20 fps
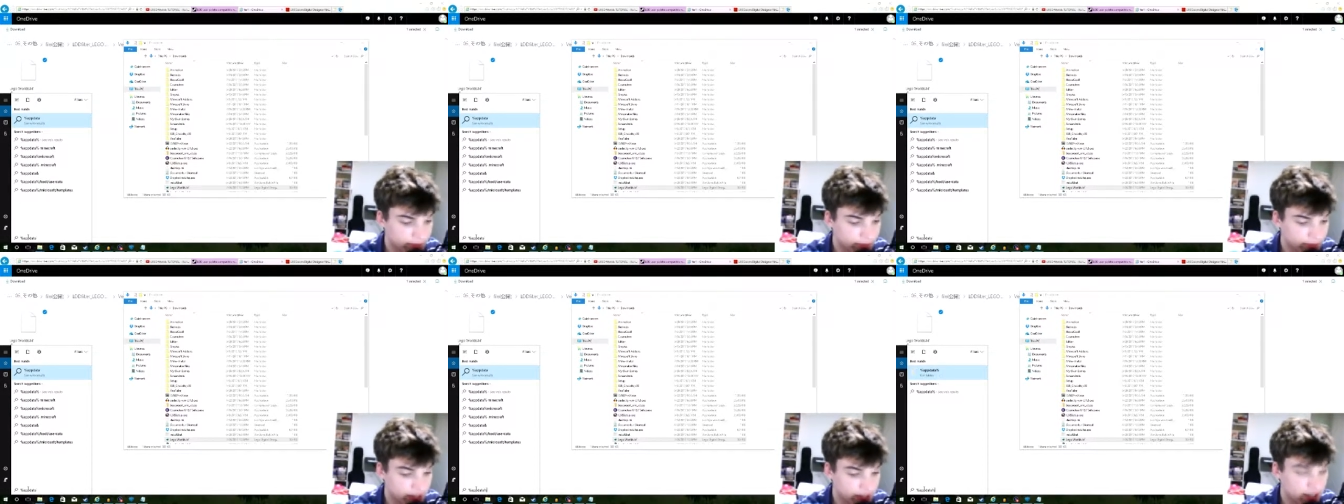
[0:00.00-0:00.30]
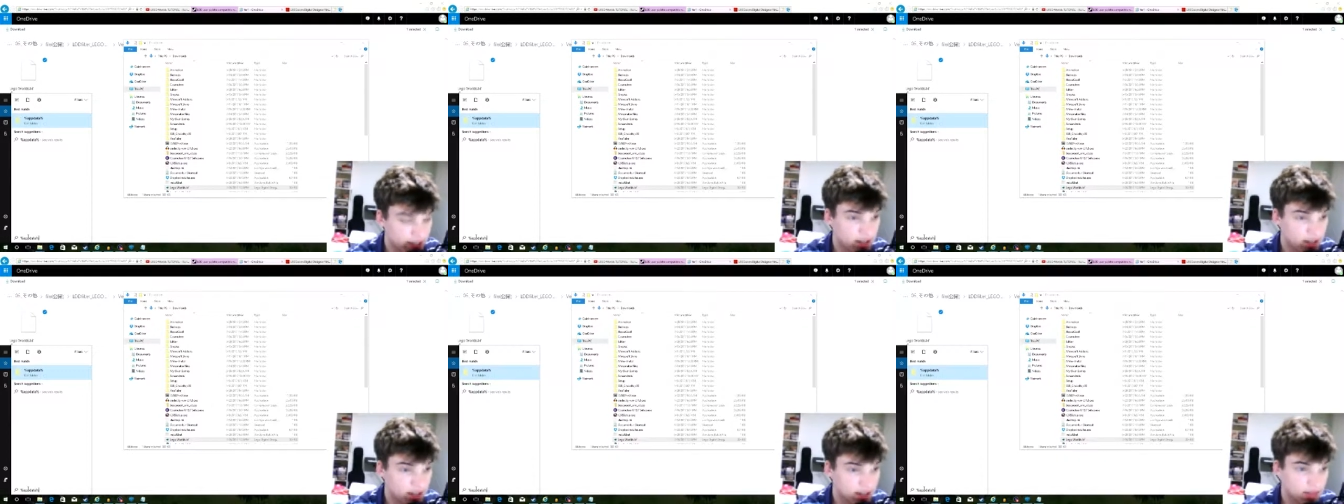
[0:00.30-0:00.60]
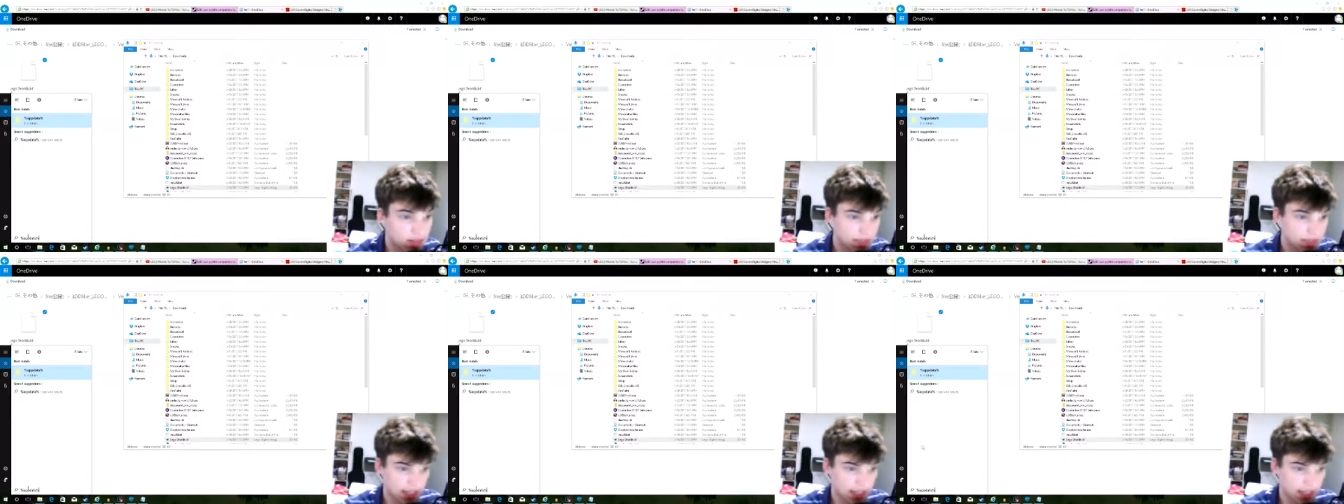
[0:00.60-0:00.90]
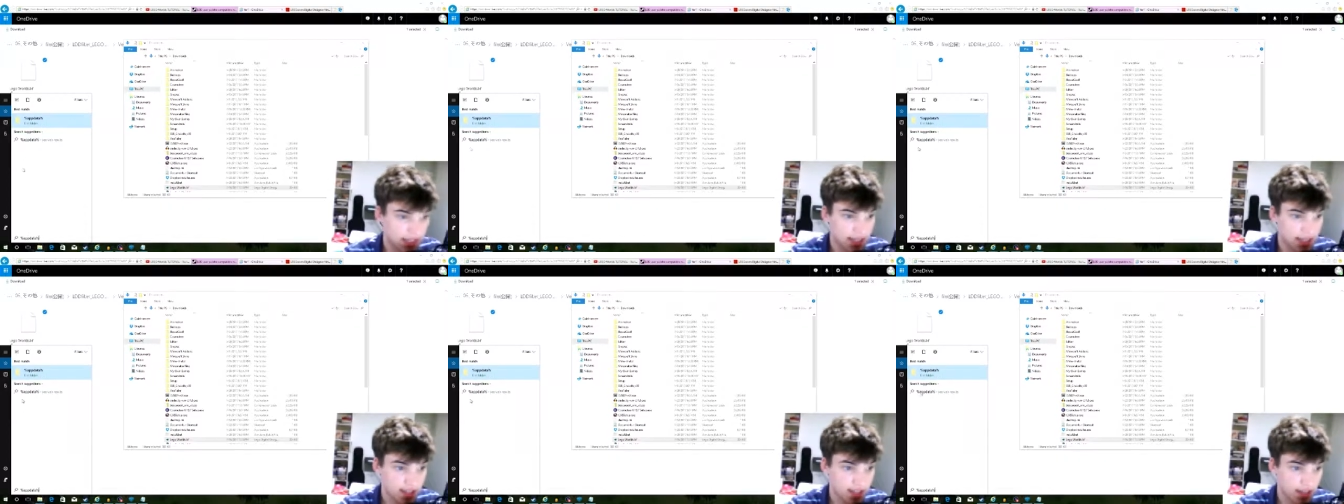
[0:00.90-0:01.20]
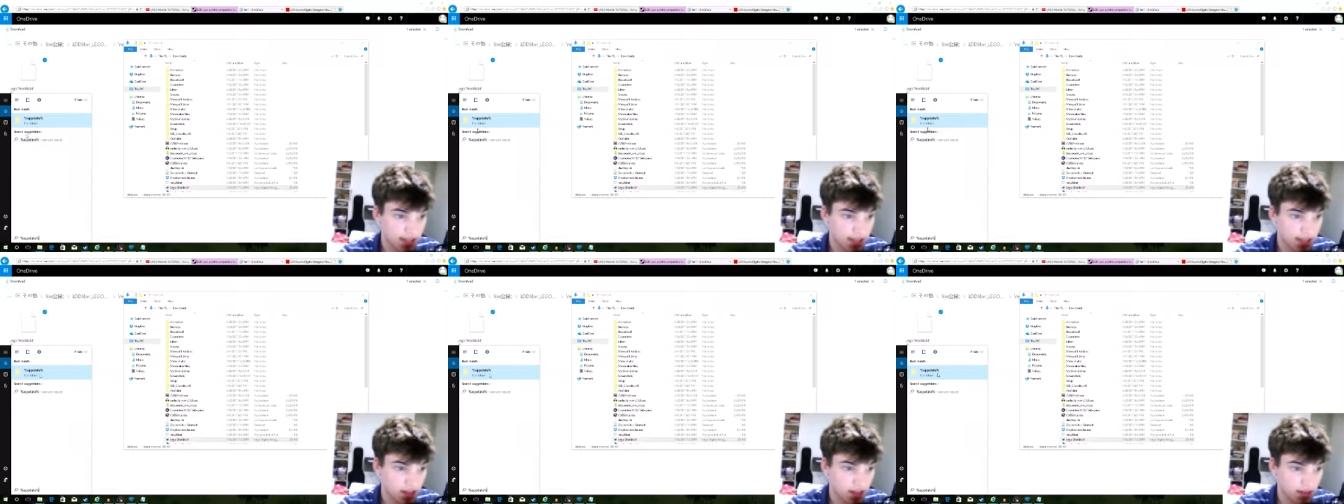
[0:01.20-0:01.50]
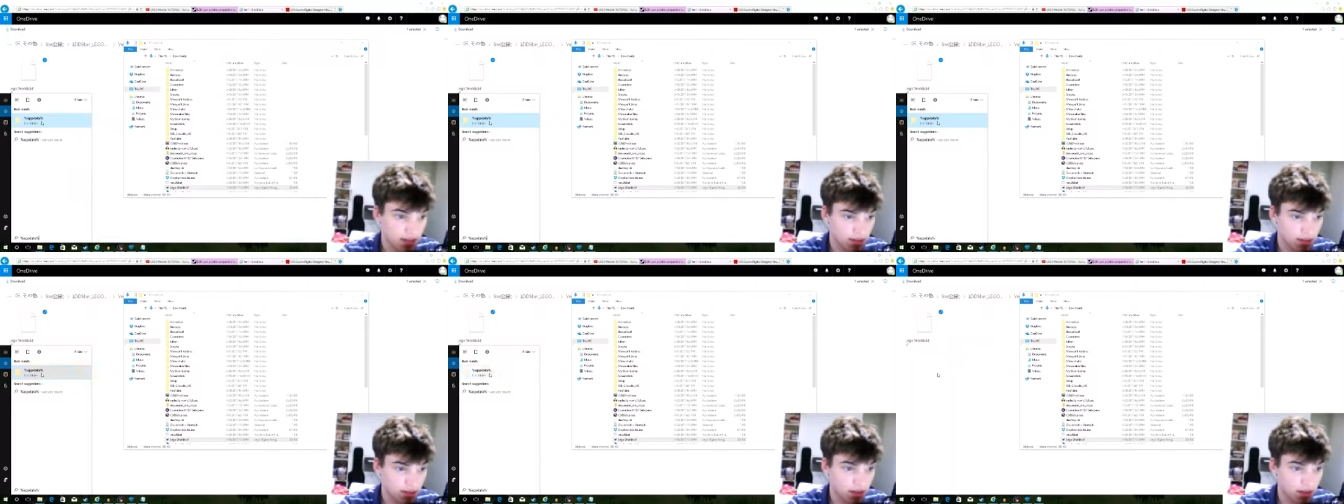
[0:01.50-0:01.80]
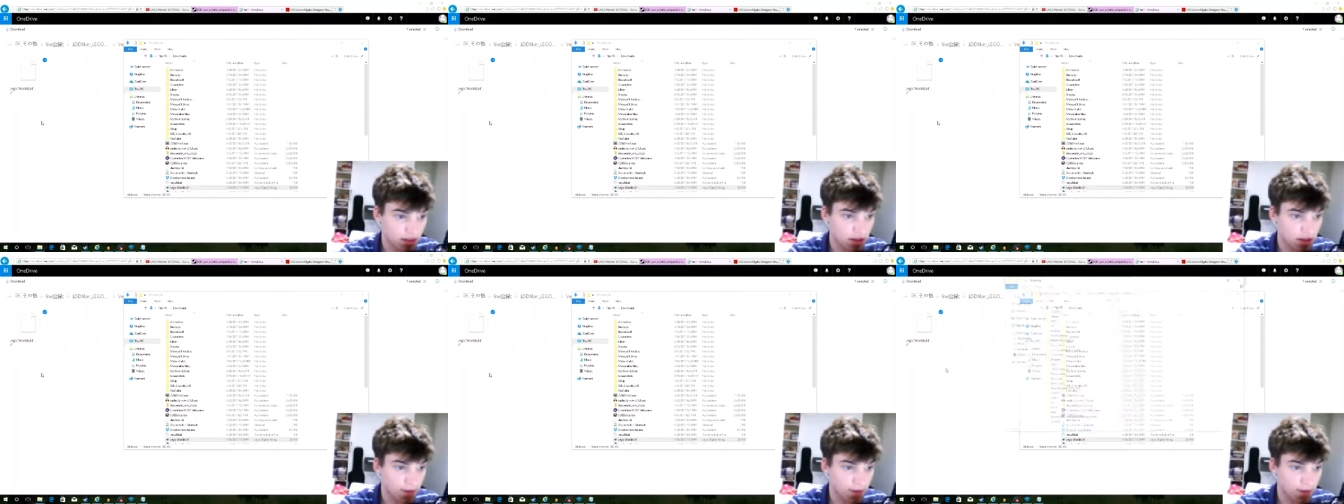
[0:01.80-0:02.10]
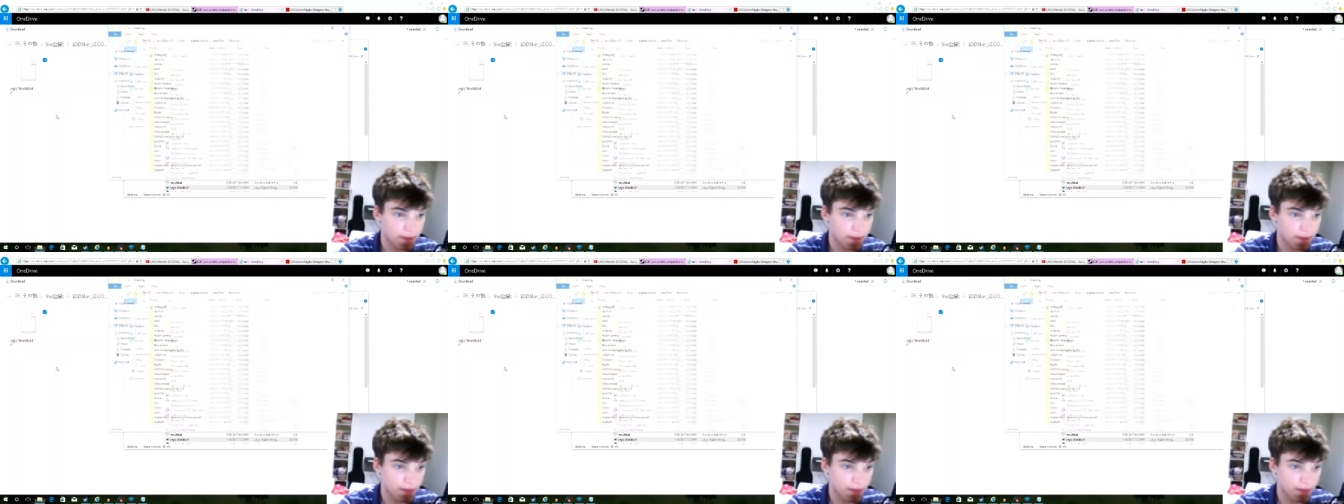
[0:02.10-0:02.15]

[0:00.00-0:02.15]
App data percent, and it'll